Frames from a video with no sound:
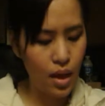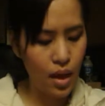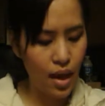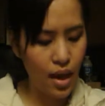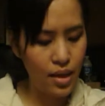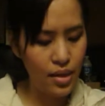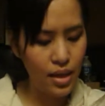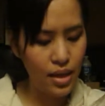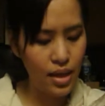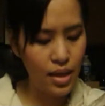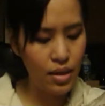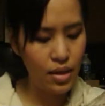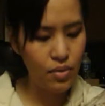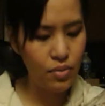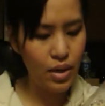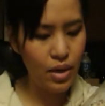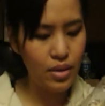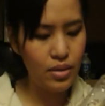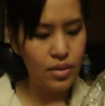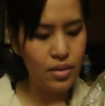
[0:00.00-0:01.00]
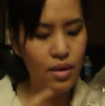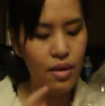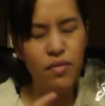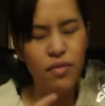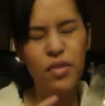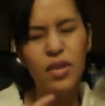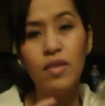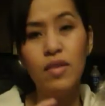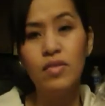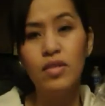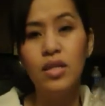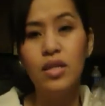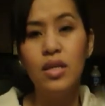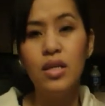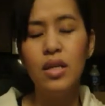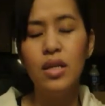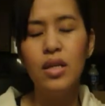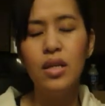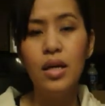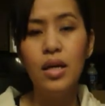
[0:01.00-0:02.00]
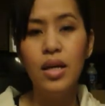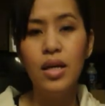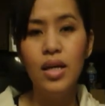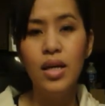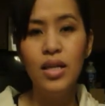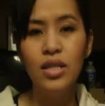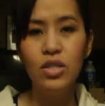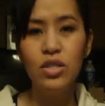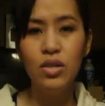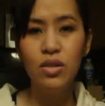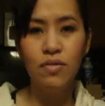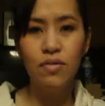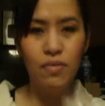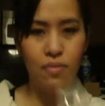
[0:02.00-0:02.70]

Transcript: I think the red stuff gives it a hint of...